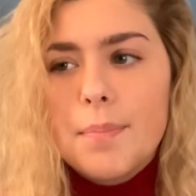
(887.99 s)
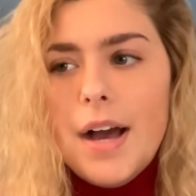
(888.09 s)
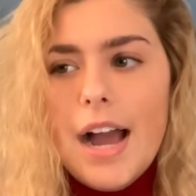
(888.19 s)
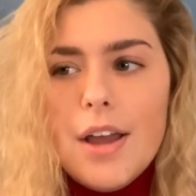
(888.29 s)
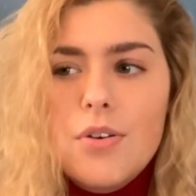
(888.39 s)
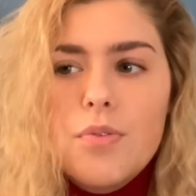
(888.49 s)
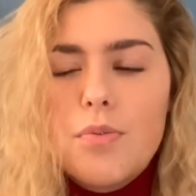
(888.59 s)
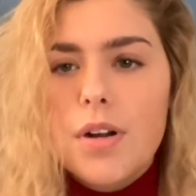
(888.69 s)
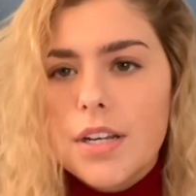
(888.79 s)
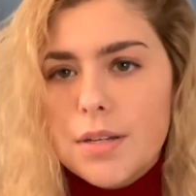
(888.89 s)
but I don't
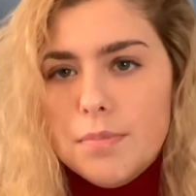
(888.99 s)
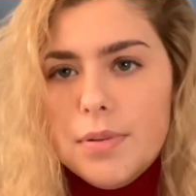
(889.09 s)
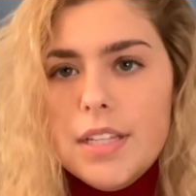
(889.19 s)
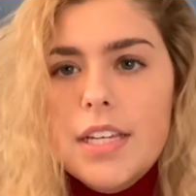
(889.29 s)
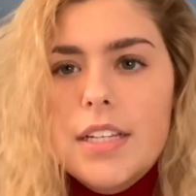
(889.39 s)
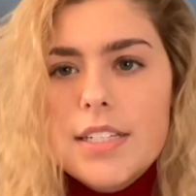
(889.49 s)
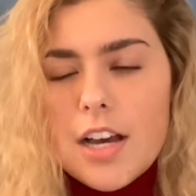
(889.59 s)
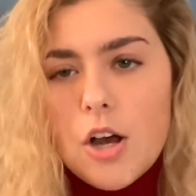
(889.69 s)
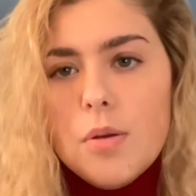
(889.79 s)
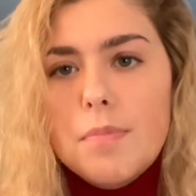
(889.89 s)
want to completely
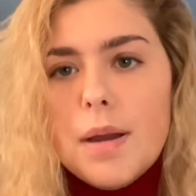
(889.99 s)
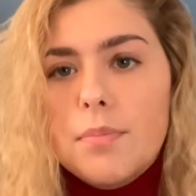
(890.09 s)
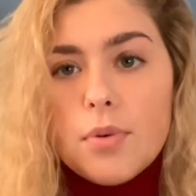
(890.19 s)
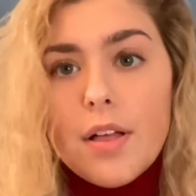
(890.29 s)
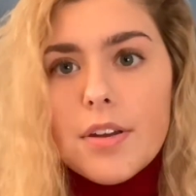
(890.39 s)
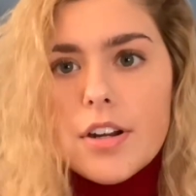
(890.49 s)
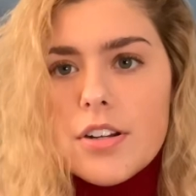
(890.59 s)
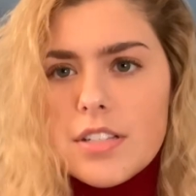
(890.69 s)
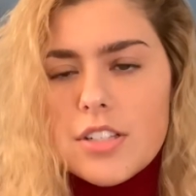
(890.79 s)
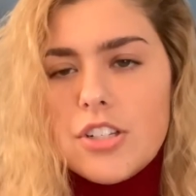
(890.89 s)
tell my brother or
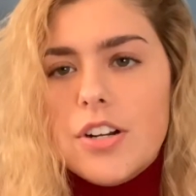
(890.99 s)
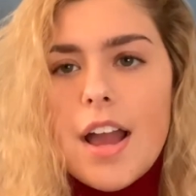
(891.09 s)
sister